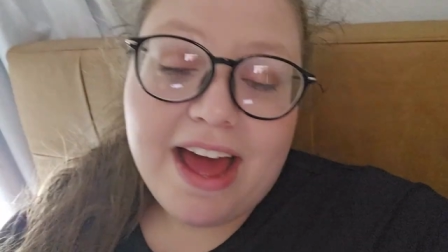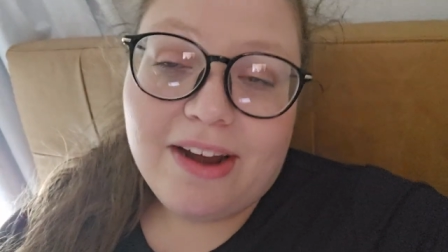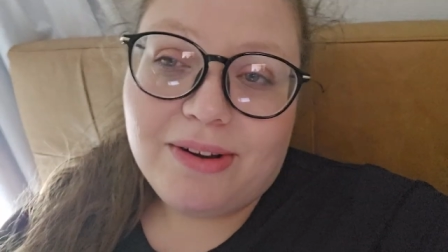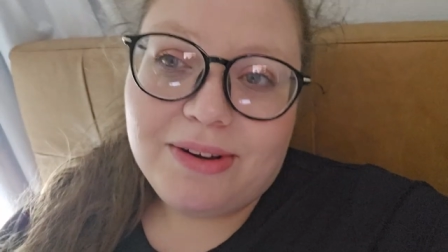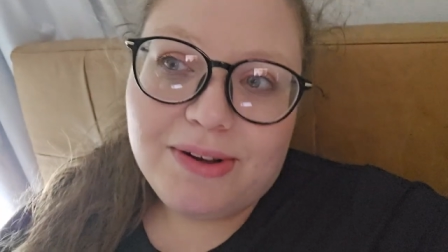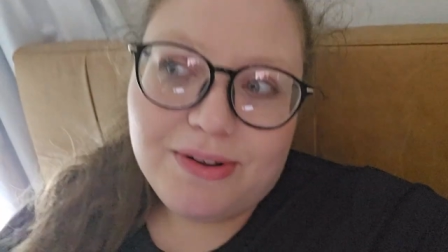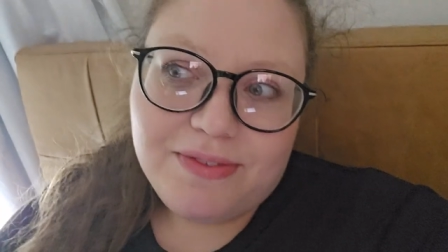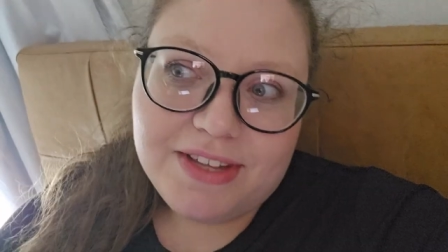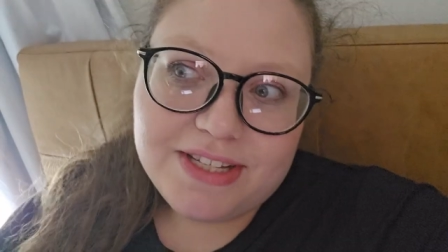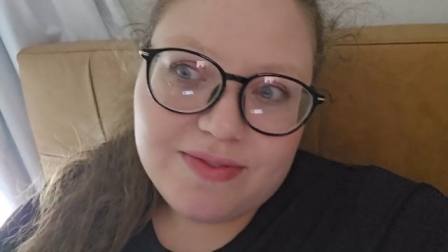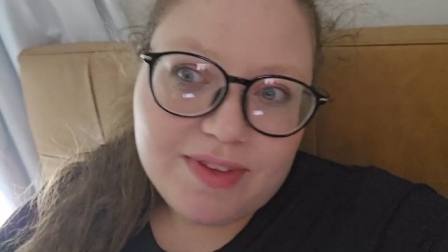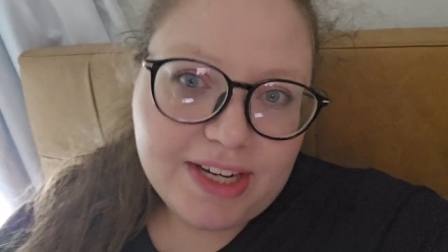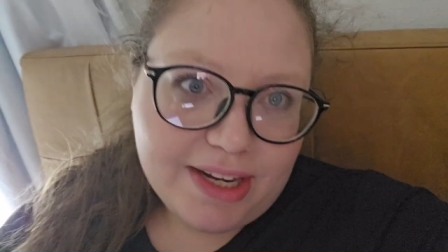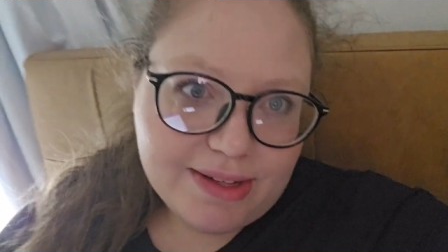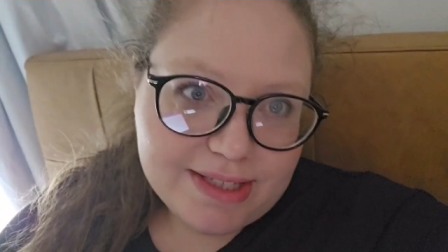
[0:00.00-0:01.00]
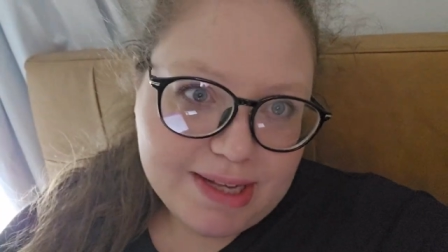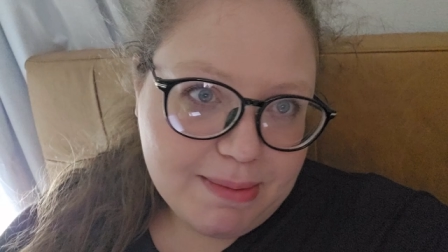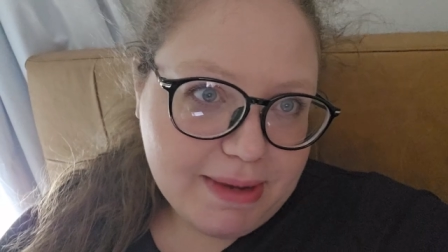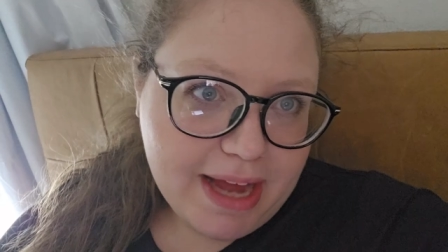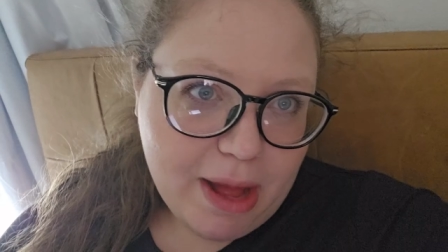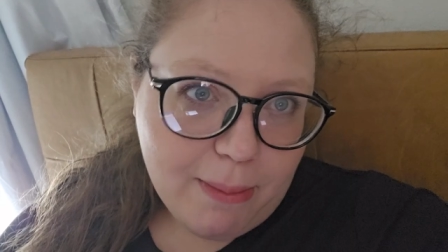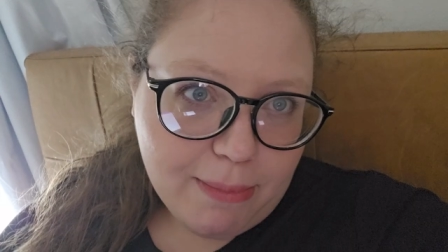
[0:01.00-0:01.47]
I don't know if this video is
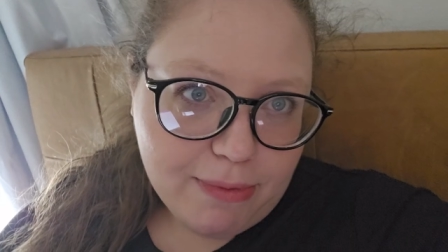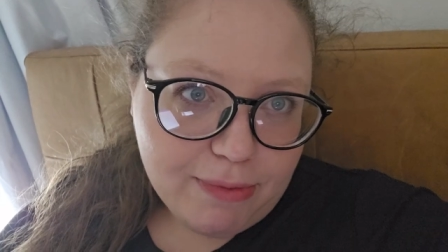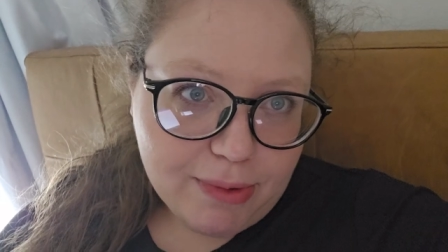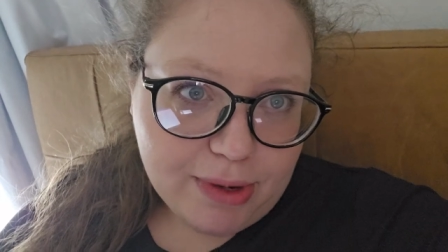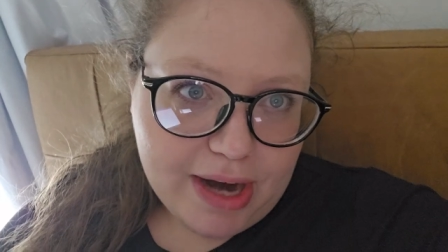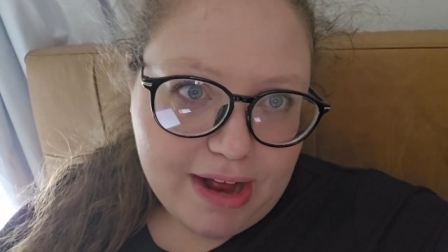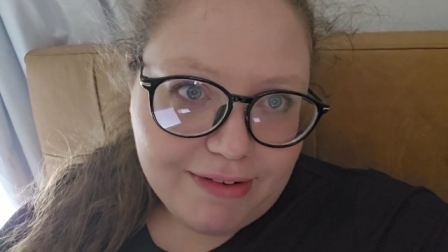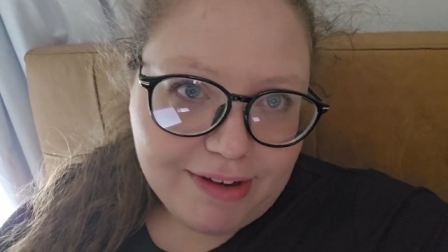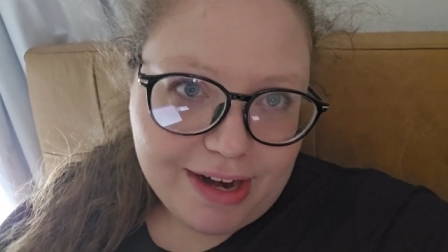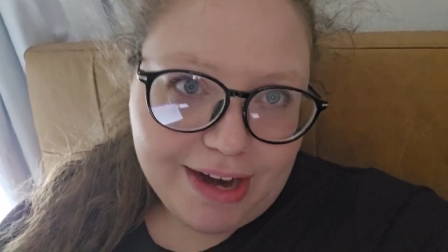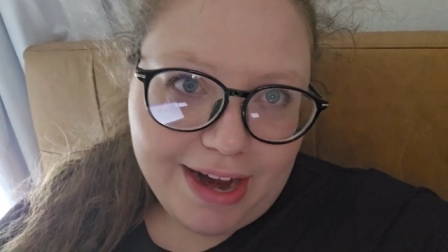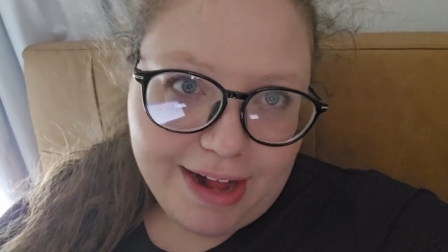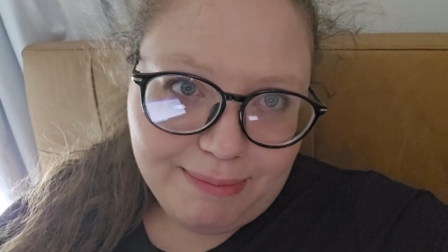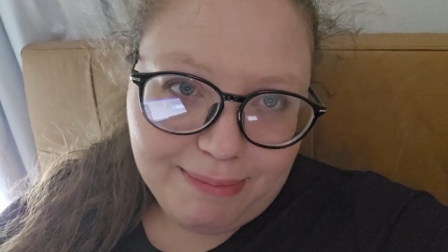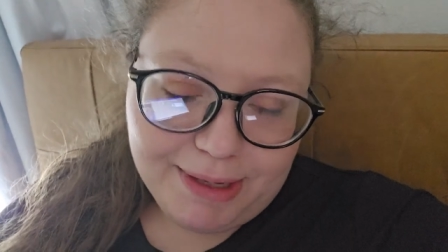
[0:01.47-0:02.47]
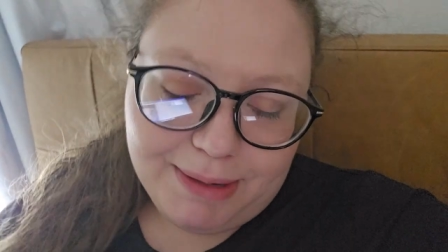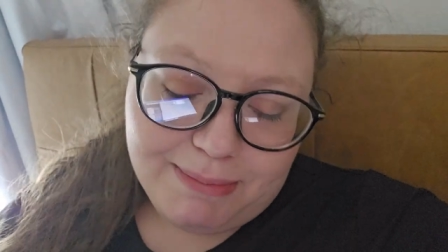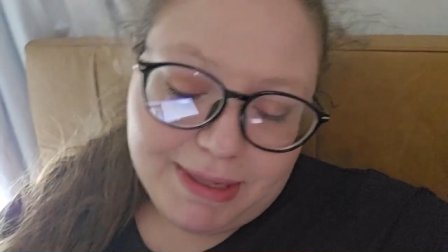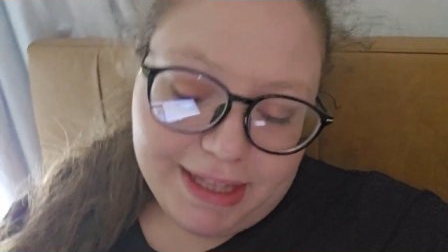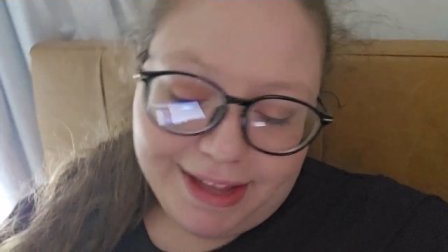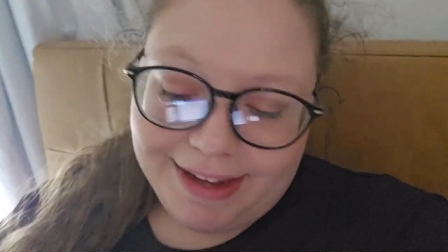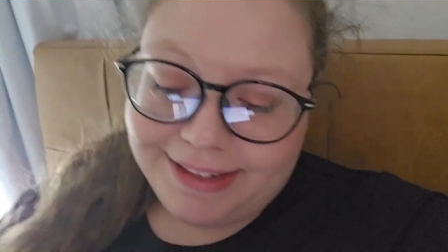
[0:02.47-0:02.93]
coming out before or after I'm
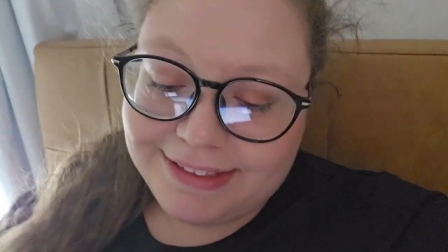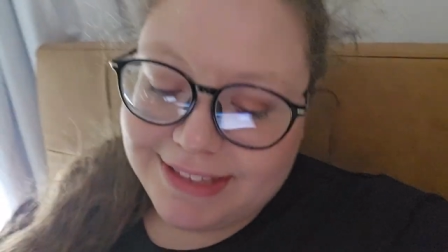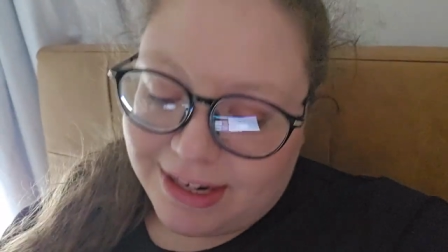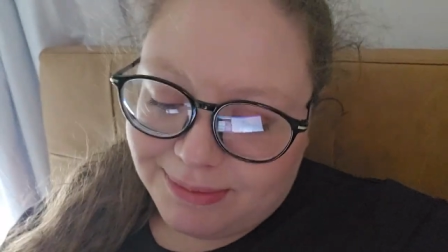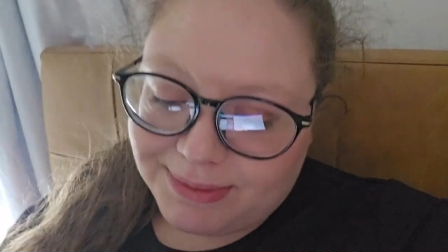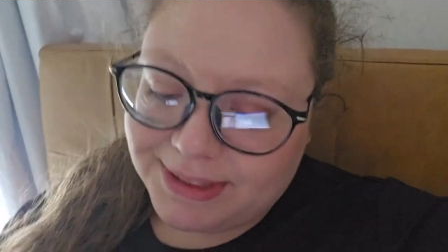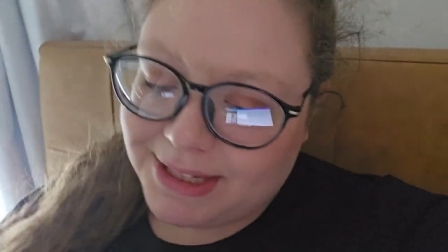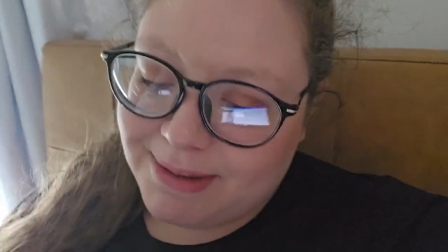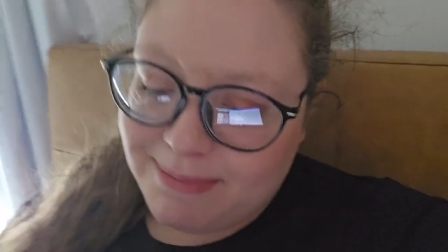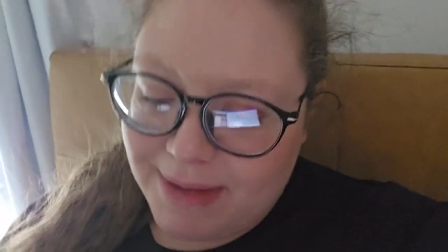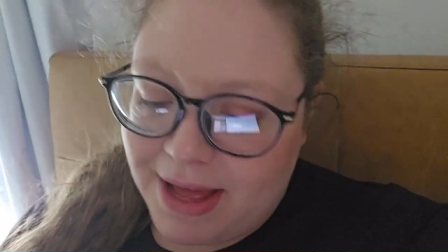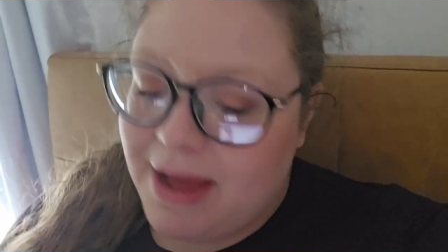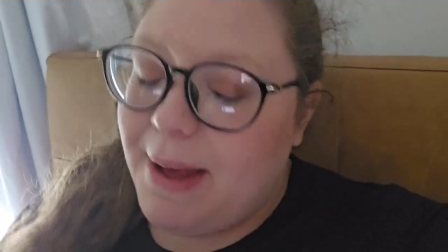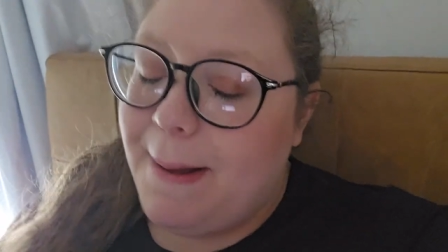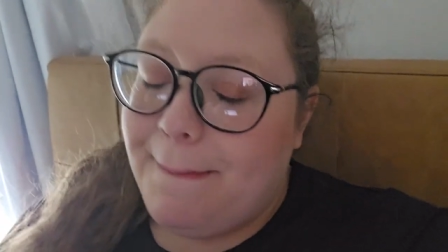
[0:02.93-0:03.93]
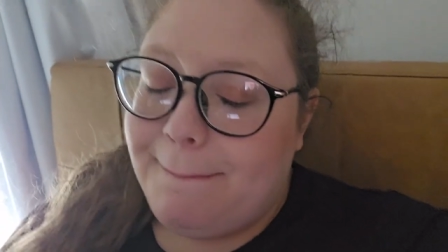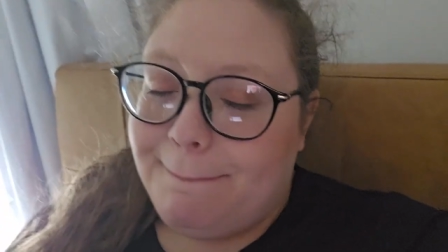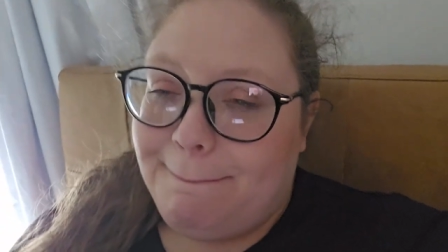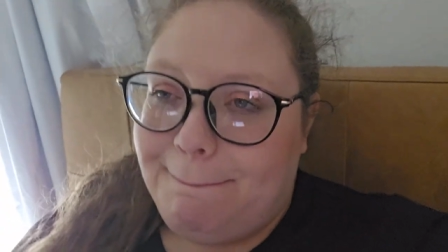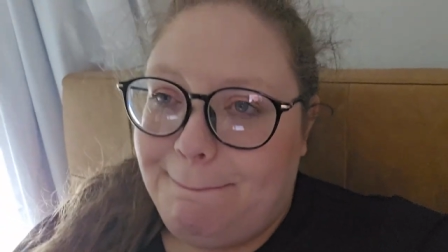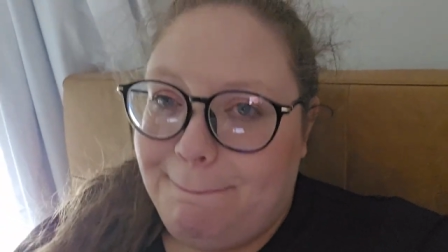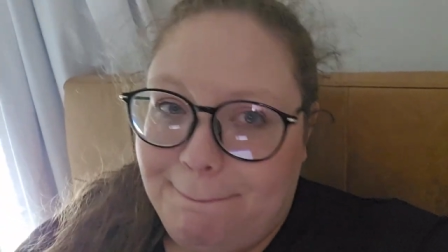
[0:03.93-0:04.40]
gonna be like done with them.
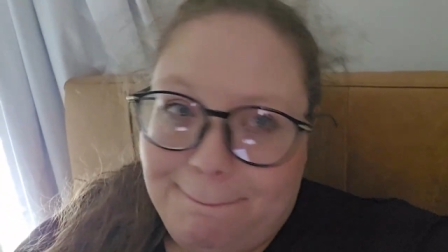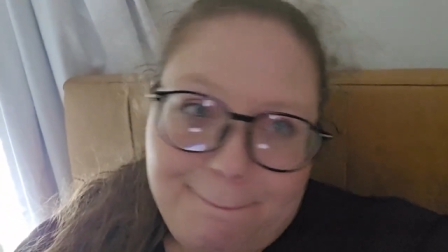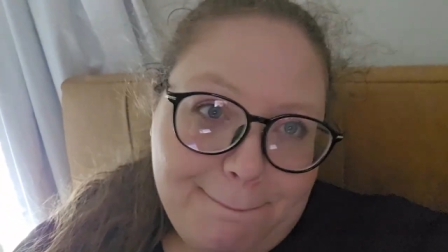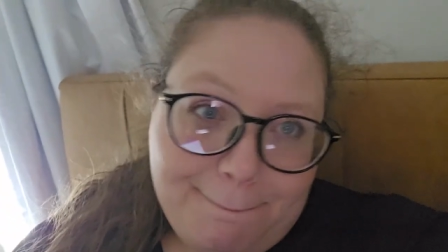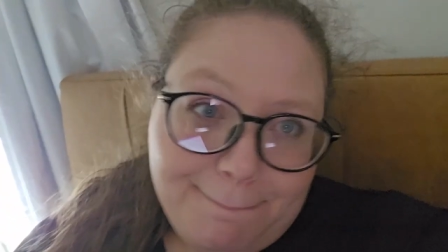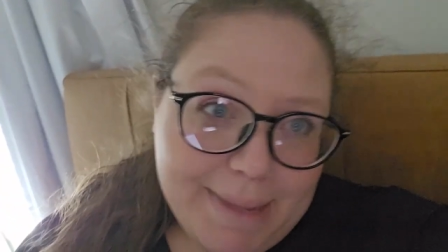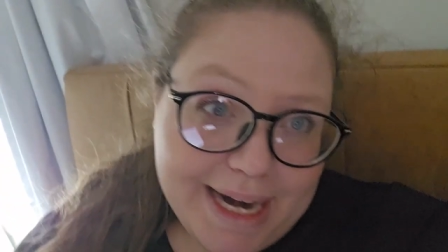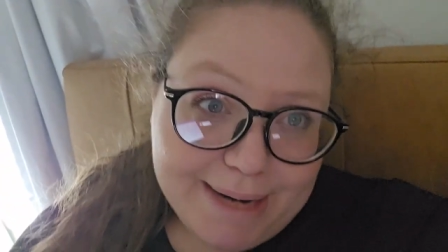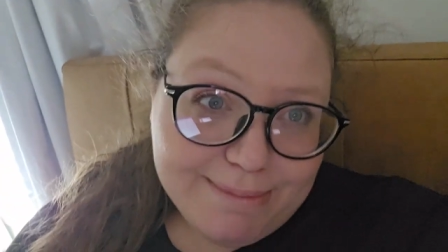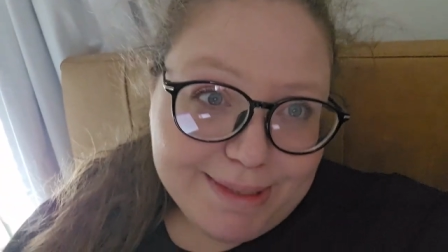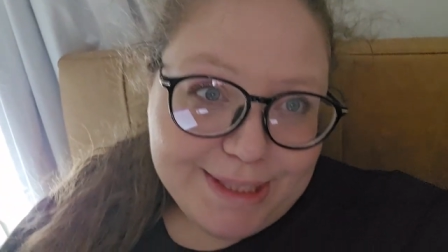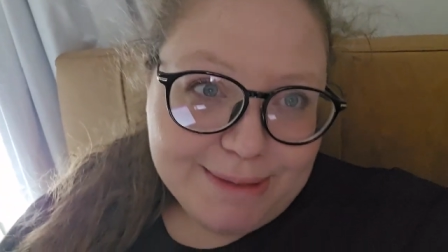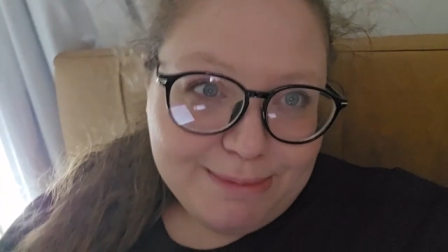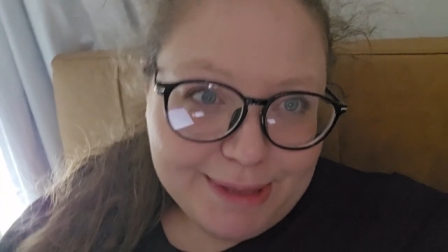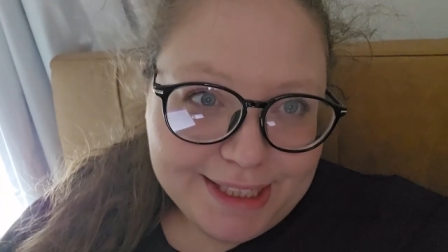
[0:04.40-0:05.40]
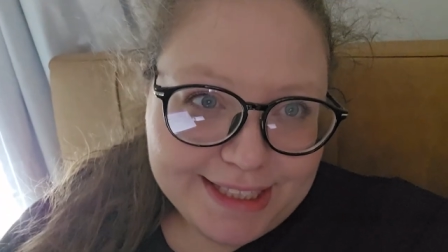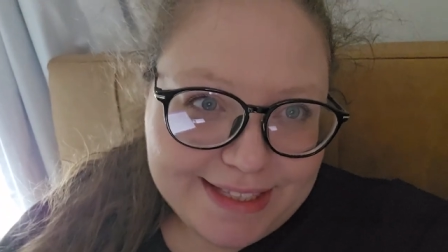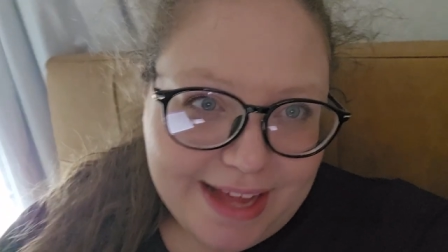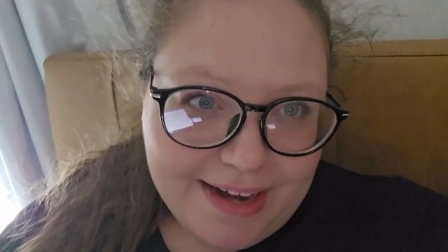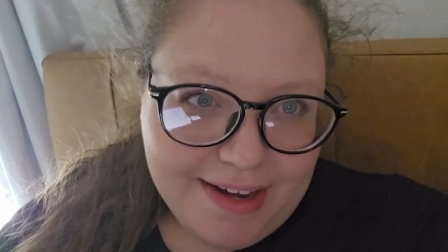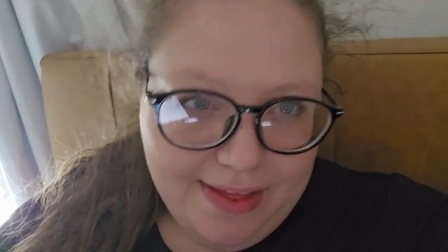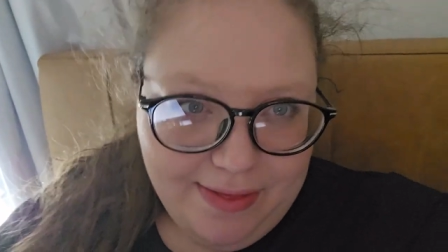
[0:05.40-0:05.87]
But I'm super
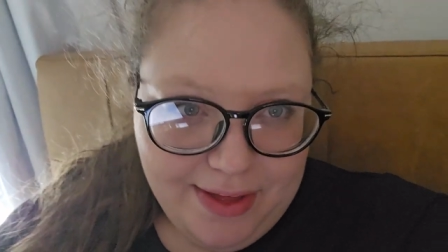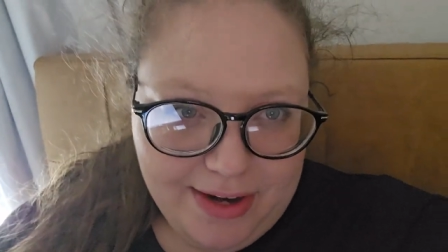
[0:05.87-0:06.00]
excited.